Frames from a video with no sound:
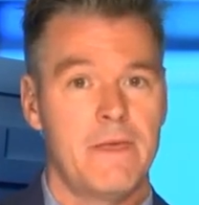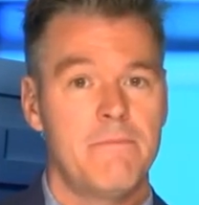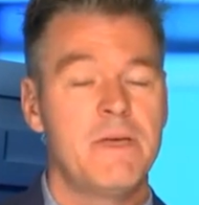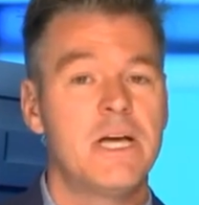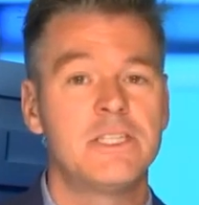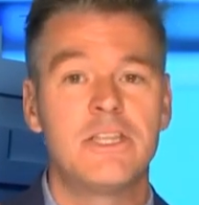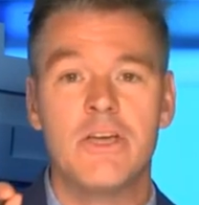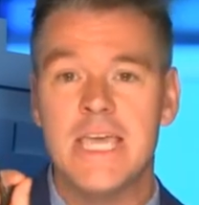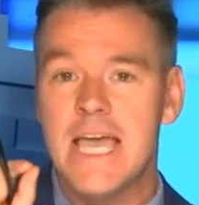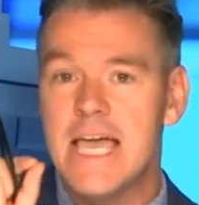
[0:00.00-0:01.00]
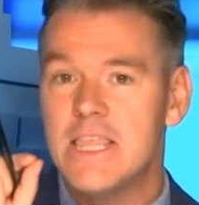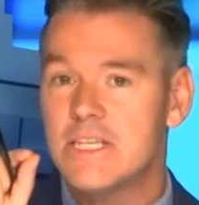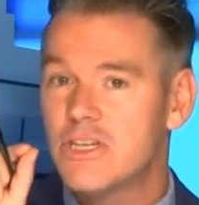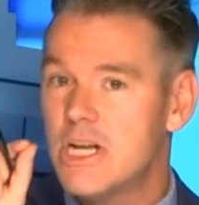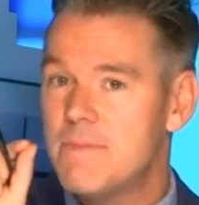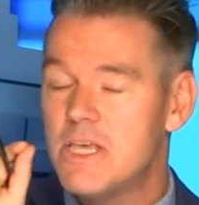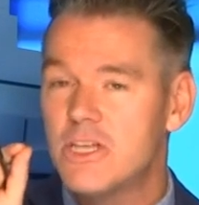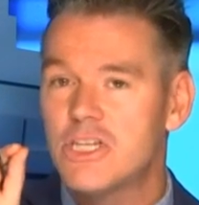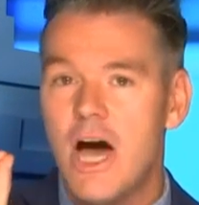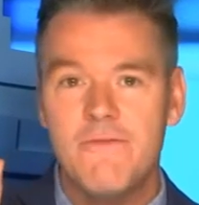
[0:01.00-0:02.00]
because it's going to be the
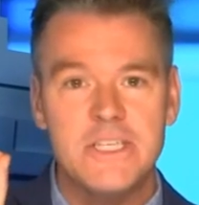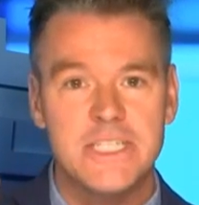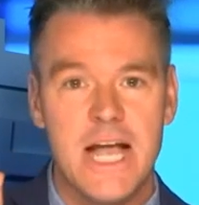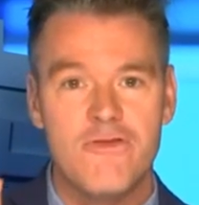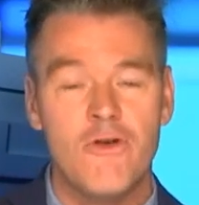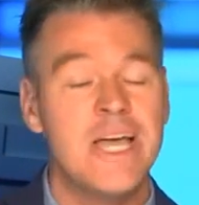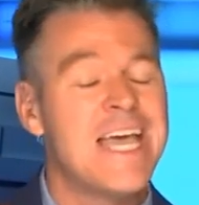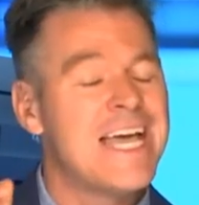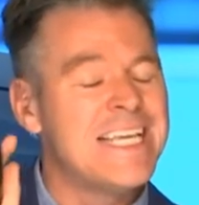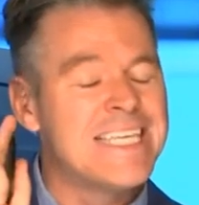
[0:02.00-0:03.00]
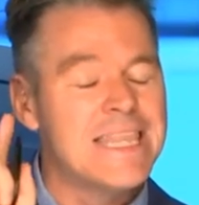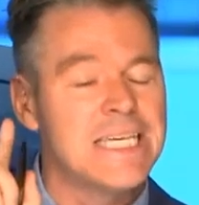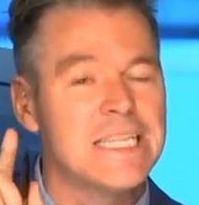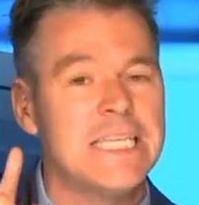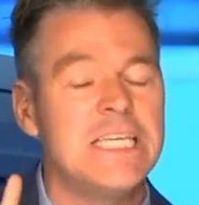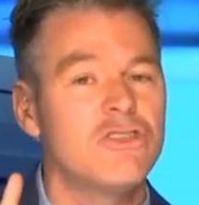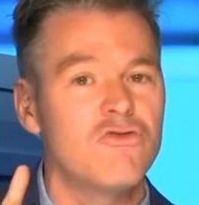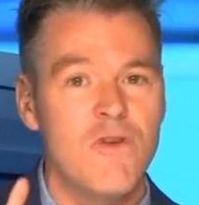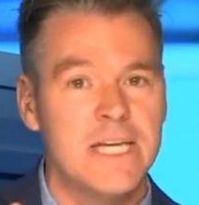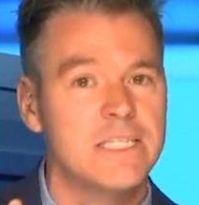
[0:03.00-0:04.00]
toughest schedule, and he's had the least
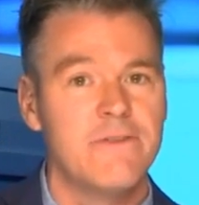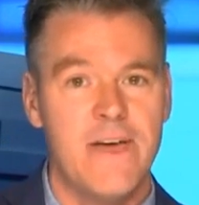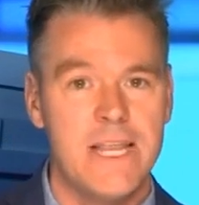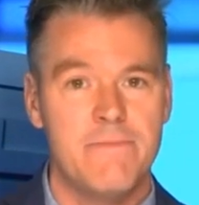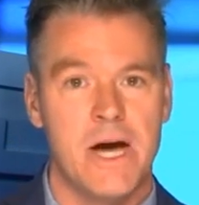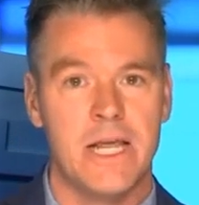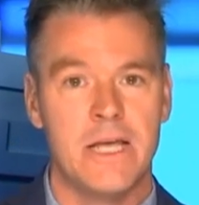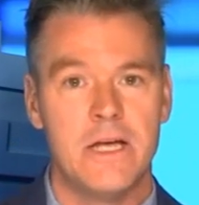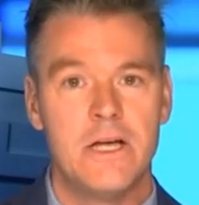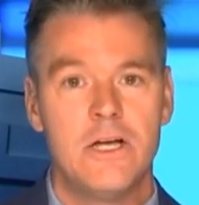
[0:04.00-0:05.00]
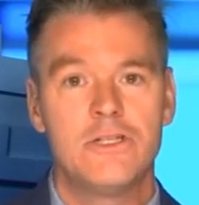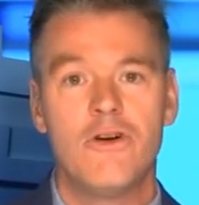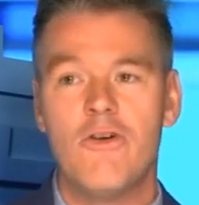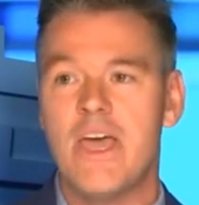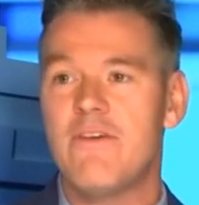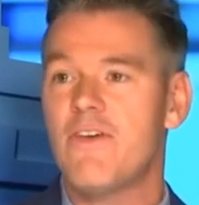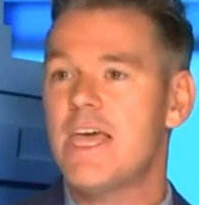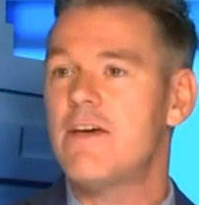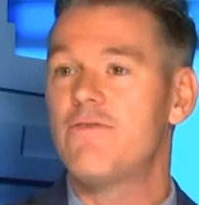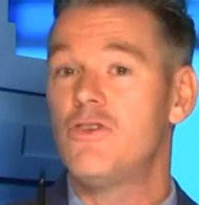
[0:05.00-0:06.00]
rest of anybody. So
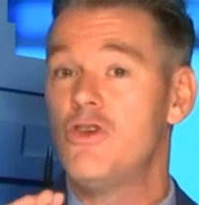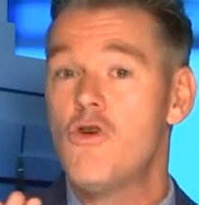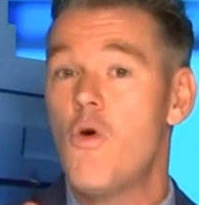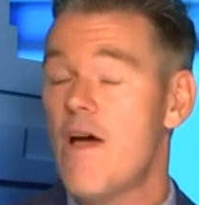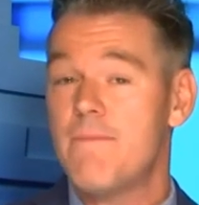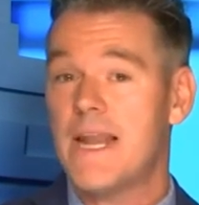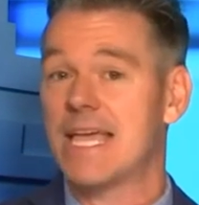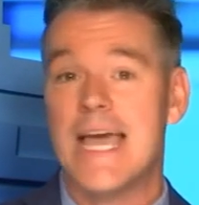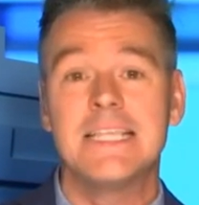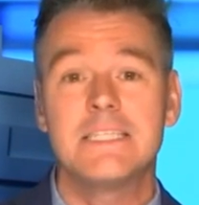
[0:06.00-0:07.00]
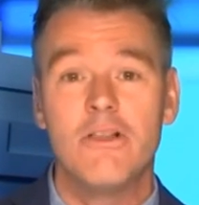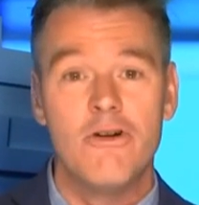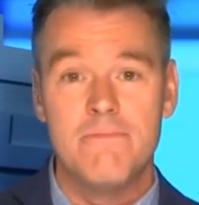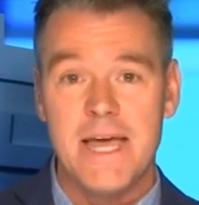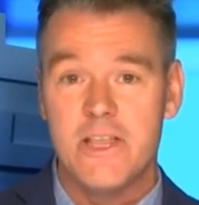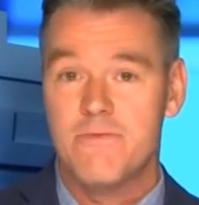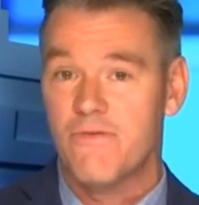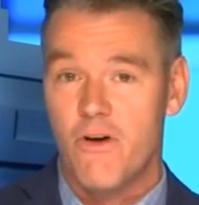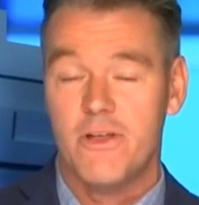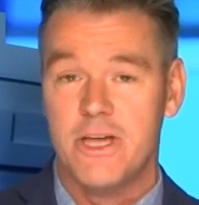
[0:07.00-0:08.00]
if you have been against load
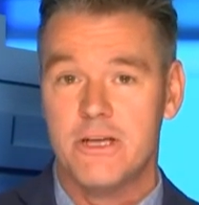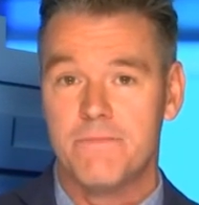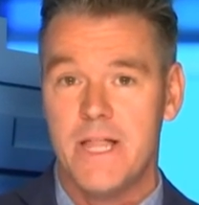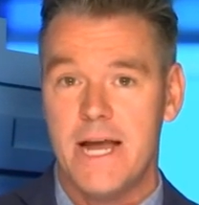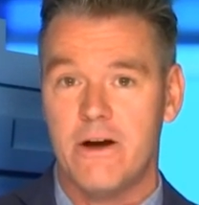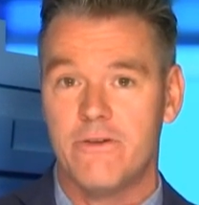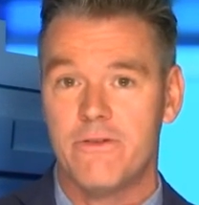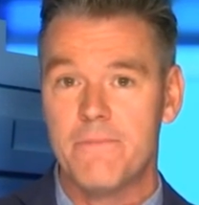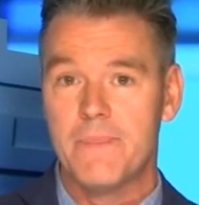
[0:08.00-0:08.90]
management for all the other players,